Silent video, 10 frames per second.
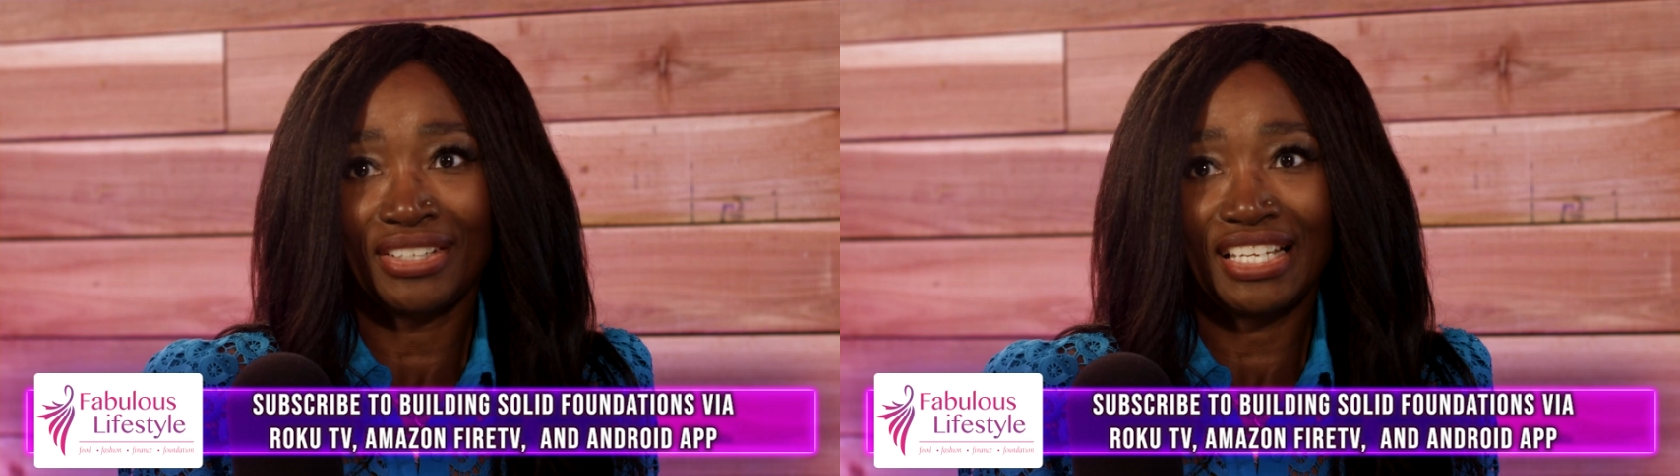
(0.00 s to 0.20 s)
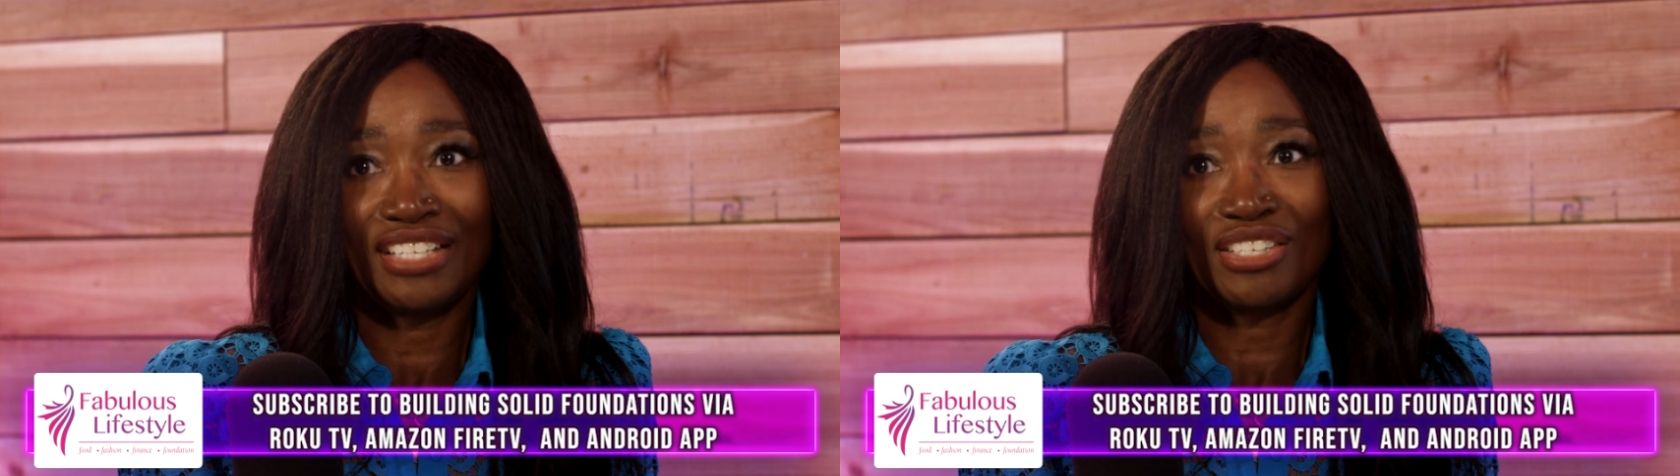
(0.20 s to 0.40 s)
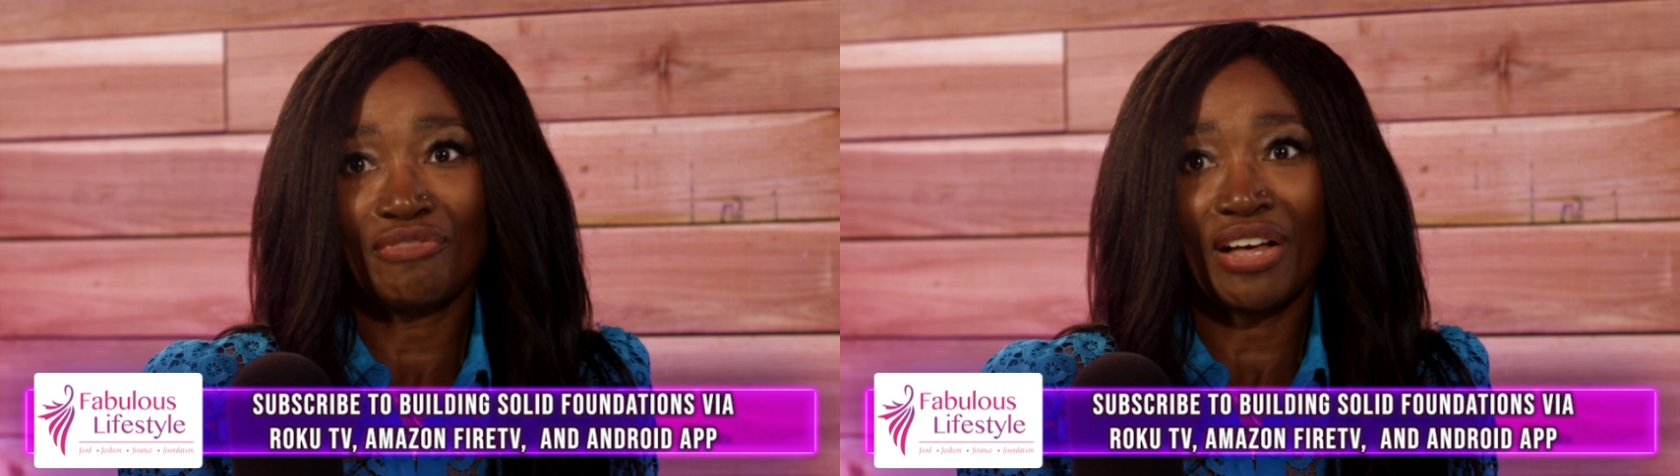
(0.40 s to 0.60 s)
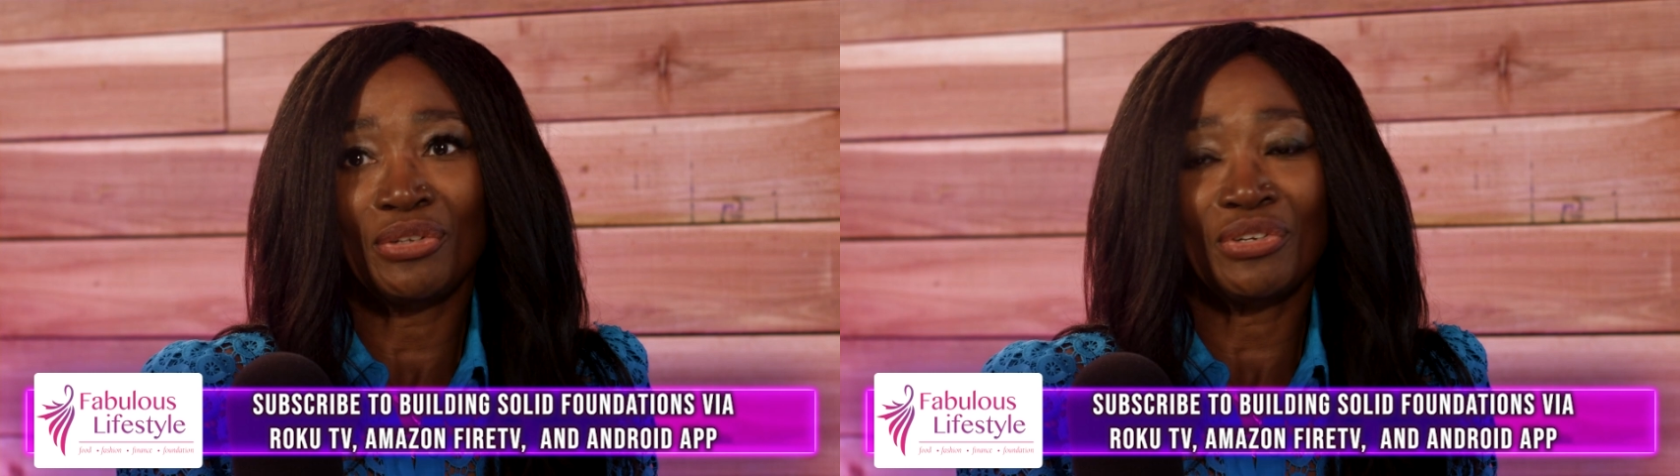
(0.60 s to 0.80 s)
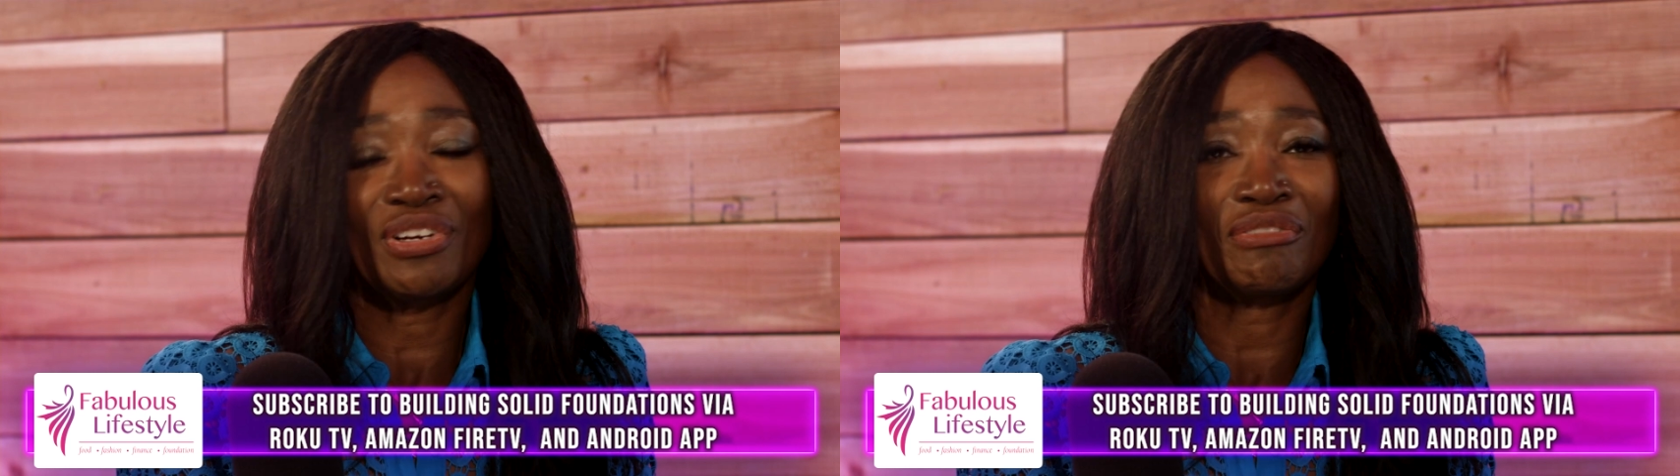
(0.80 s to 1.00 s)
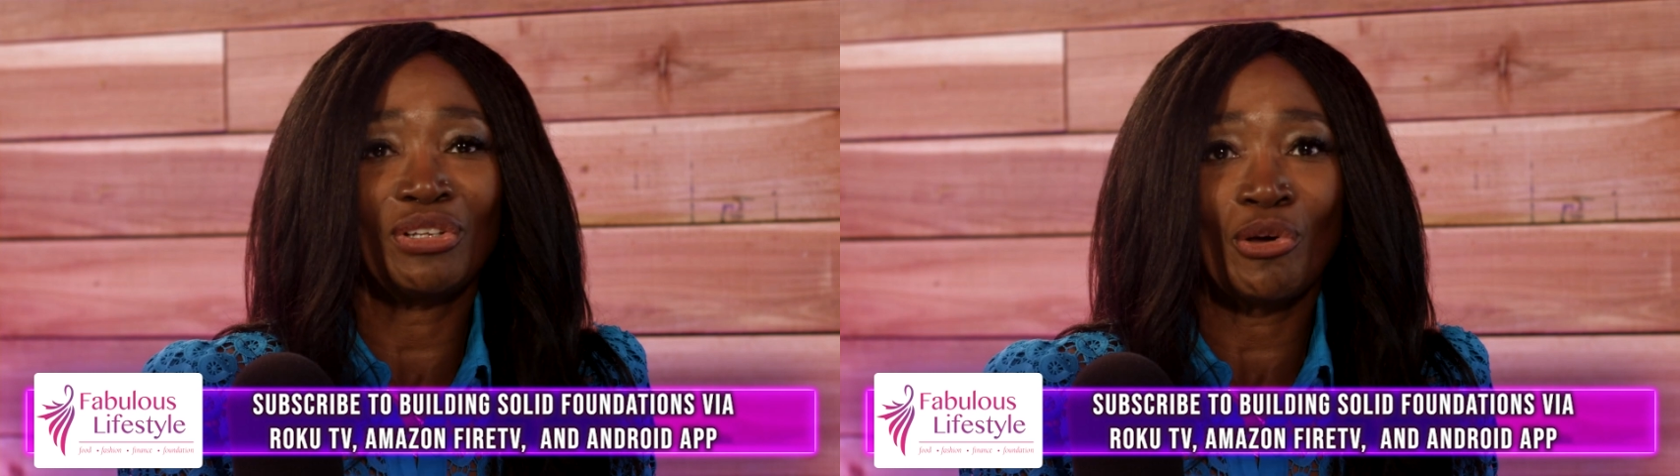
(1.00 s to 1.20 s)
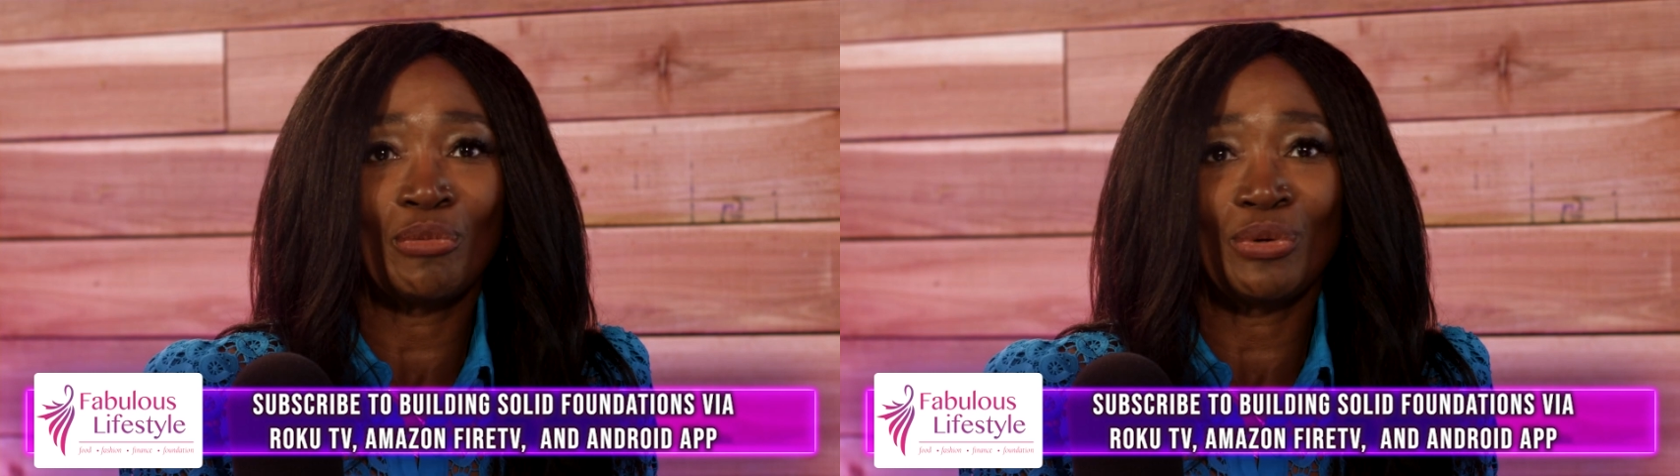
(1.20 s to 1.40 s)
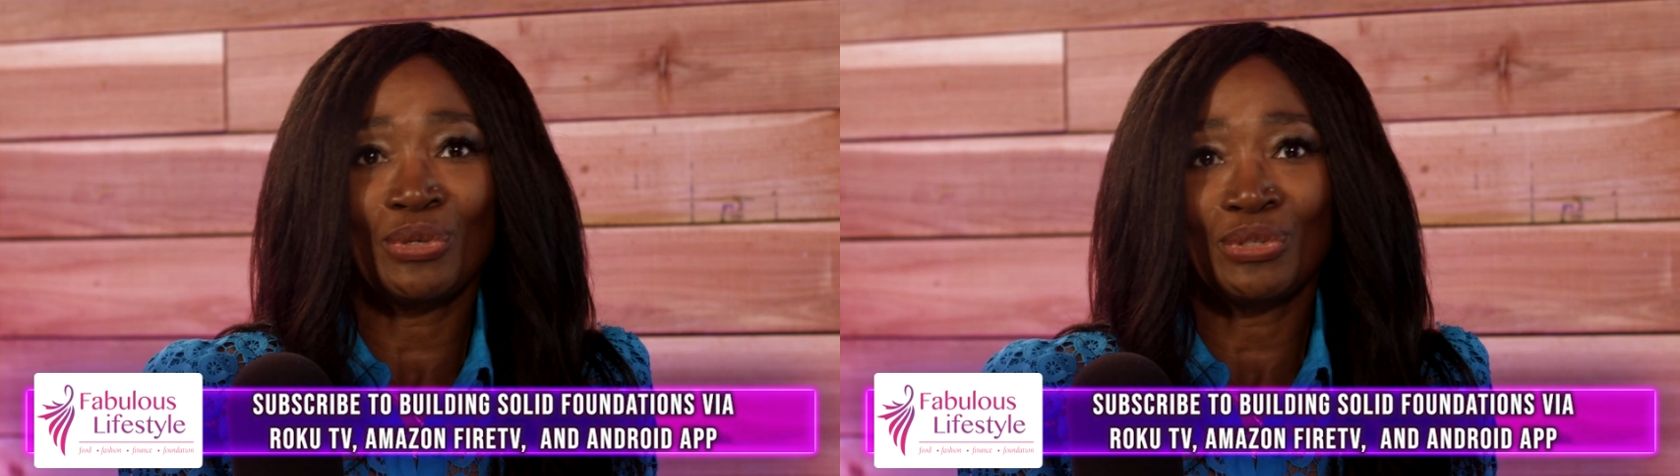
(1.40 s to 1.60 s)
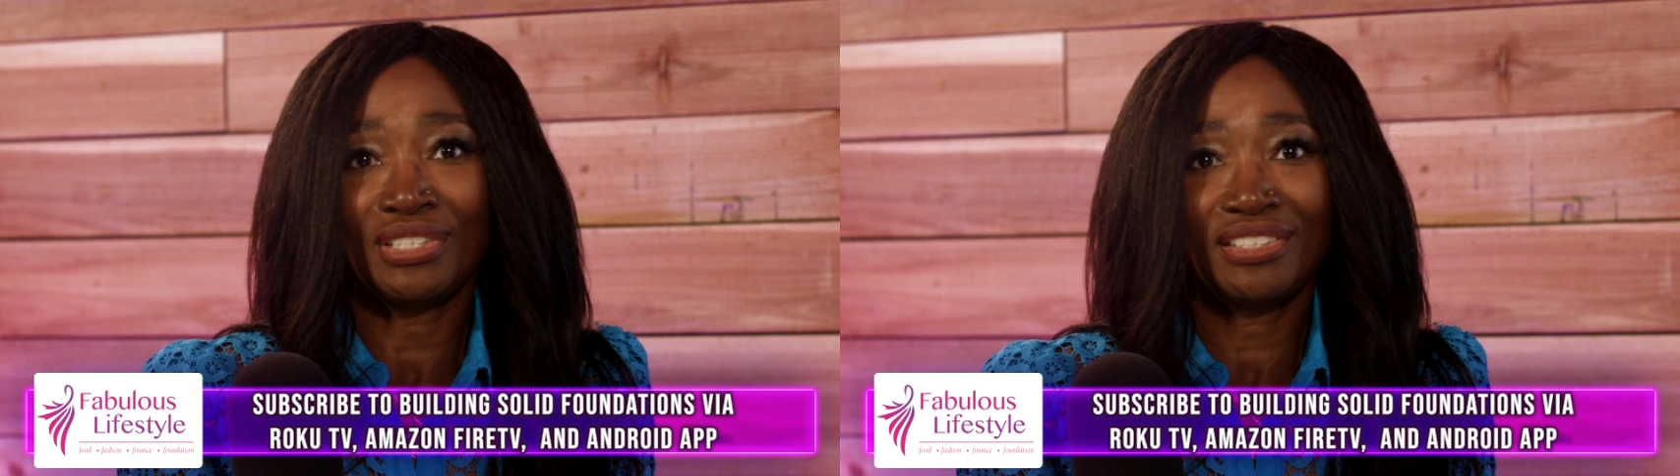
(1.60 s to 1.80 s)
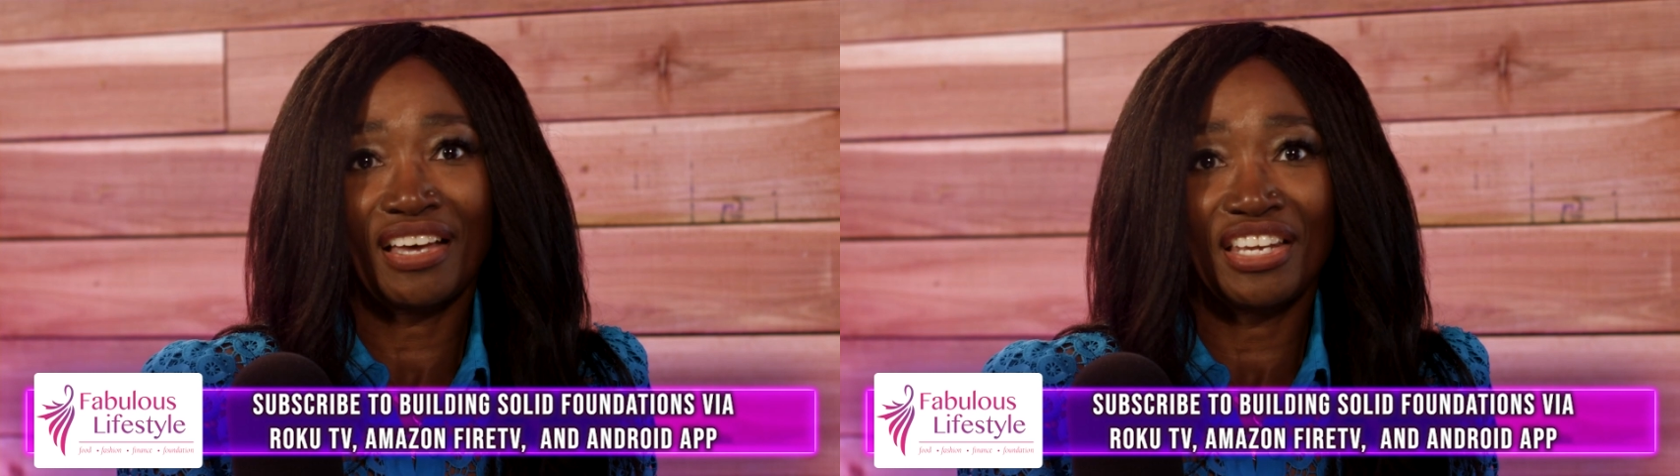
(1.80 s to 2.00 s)
is the founder of Global
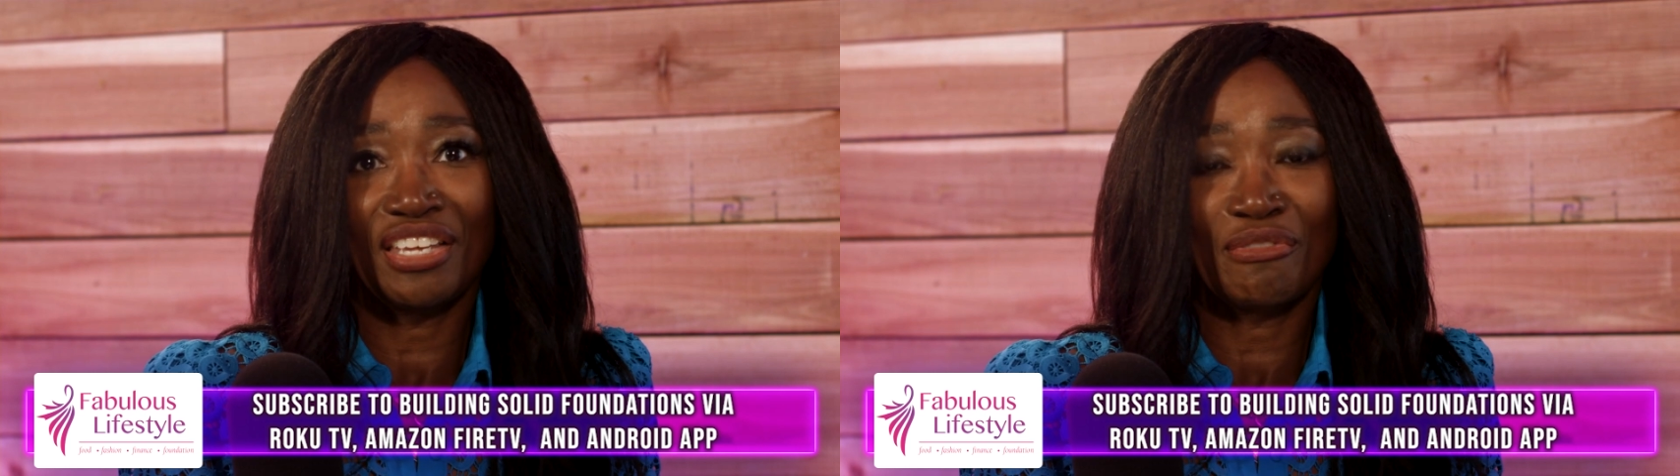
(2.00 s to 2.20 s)
Society